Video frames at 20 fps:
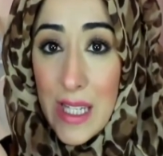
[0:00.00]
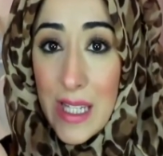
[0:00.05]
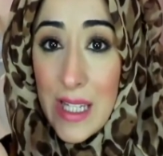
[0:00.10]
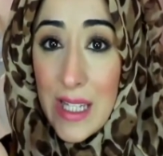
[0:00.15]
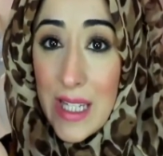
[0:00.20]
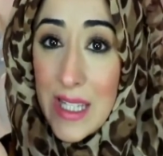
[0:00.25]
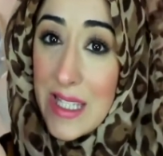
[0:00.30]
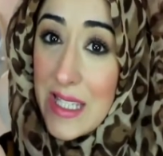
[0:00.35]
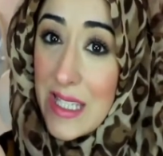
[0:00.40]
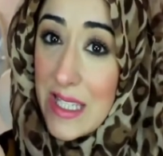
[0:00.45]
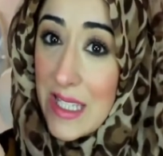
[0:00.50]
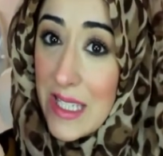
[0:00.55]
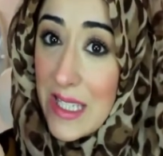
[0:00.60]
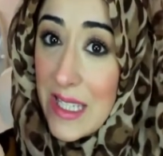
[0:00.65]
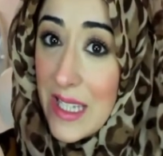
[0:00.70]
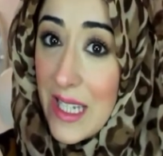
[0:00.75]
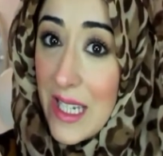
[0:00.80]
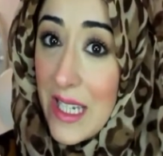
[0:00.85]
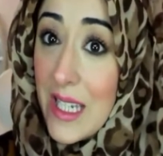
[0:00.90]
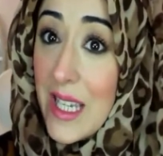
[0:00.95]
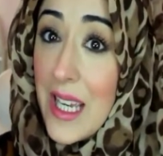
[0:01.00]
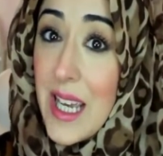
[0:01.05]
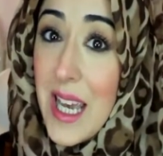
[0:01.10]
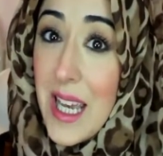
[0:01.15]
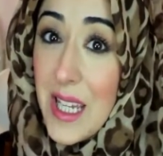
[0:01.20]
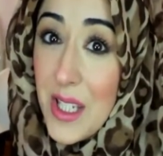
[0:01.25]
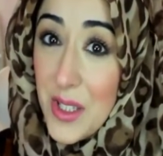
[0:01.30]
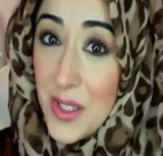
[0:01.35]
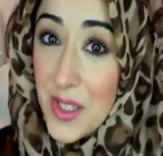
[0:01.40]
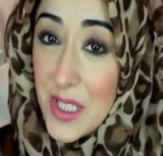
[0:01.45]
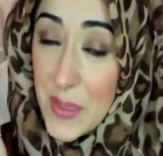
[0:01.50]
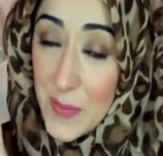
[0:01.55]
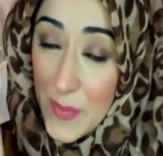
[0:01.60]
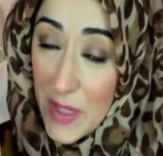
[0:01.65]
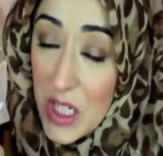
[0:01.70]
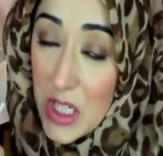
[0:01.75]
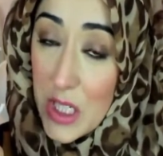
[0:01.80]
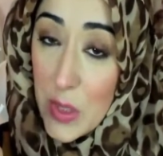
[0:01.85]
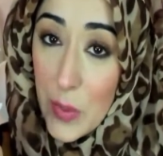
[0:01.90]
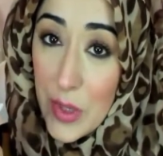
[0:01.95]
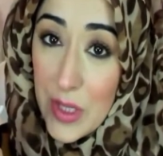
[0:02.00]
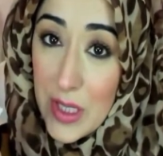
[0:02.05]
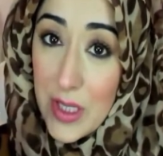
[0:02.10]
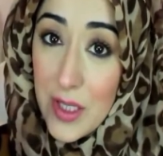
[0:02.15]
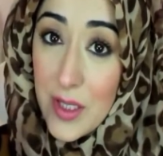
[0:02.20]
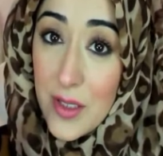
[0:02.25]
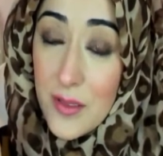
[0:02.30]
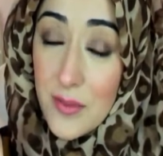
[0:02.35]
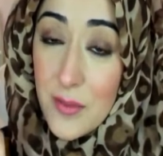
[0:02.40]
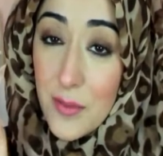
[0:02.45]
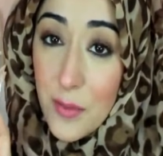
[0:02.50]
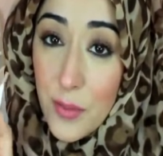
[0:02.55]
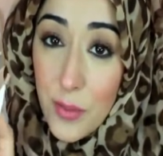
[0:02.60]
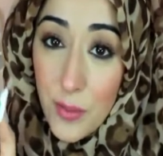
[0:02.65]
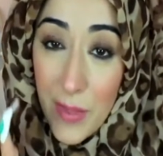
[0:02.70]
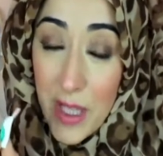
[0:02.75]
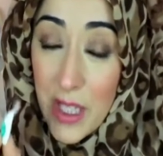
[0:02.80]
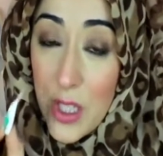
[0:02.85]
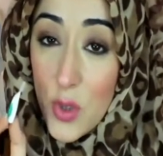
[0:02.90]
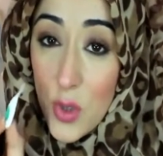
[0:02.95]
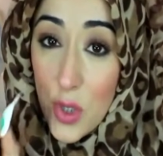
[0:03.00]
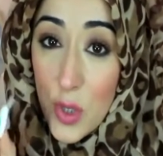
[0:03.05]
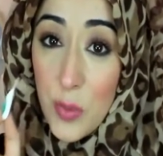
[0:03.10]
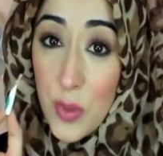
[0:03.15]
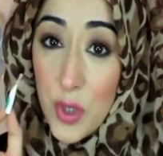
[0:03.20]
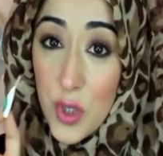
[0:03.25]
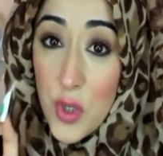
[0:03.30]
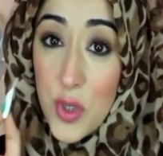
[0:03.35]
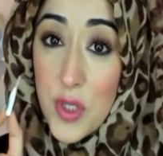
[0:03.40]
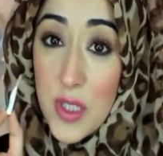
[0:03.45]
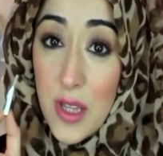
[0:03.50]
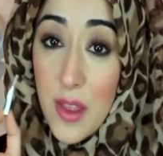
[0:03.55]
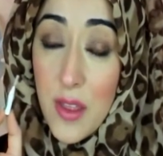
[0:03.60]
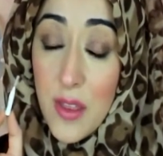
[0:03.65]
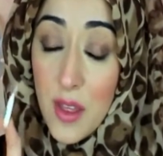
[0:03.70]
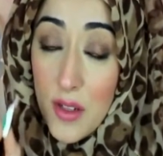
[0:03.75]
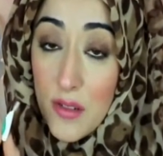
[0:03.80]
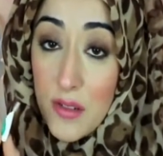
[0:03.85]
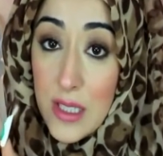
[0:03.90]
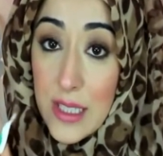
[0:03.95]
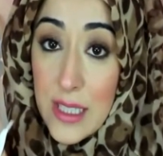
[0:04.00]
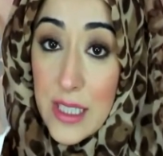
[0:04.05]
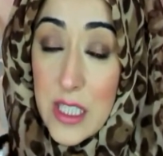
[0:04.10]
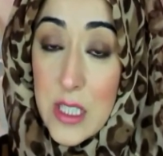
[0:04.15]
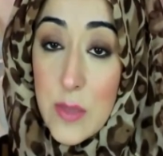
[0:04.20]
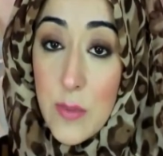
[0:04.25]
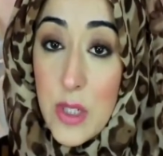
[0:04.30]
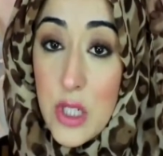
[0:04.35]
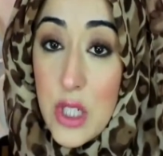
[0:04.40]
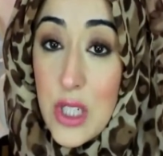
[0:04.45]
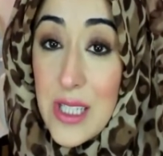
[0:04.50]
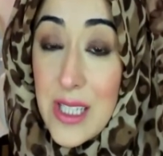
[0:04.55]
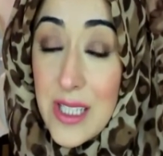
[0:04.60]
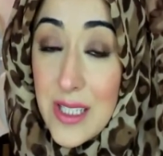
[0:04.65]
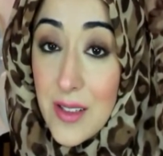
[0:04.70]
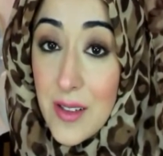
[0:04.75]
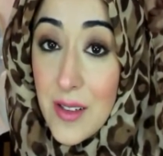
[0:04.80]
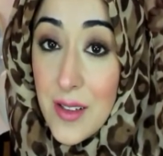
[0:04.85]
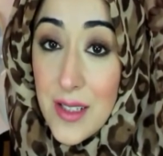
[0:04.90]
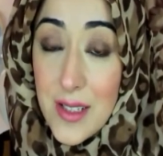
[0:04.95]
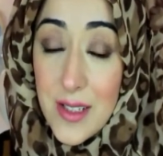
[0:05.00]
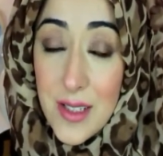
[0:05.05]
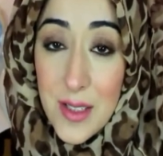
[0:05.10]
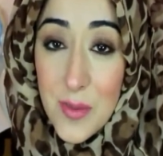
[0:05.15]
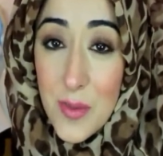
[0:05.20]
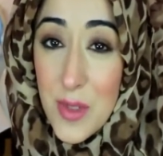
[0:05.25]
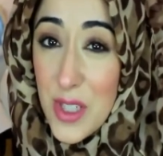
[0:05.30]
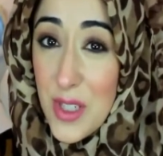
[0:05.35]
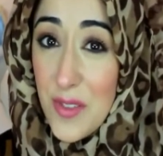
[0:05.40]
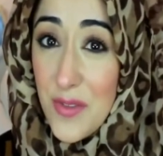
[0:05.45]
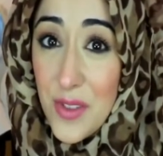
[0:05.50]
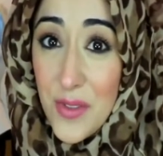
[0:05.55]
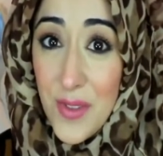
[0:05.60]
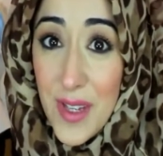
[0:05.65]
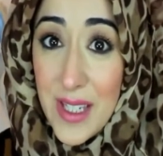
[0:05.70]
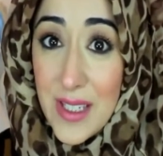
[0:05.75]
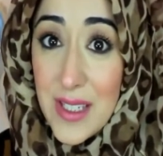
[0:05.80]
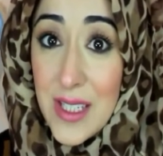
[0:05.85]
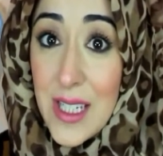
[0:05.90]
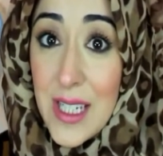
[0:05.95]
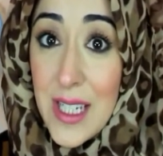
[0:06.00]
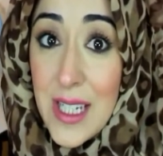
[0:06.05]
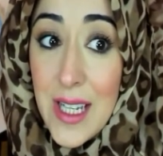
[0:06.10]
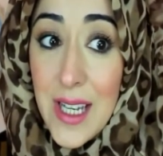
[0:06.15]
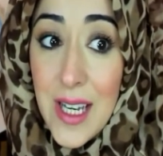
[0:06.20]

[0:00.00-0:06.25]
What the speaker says: anything that's sitting there. And you especially want to make sure you brush your teeth thoroughly, especially at night, especially if you've had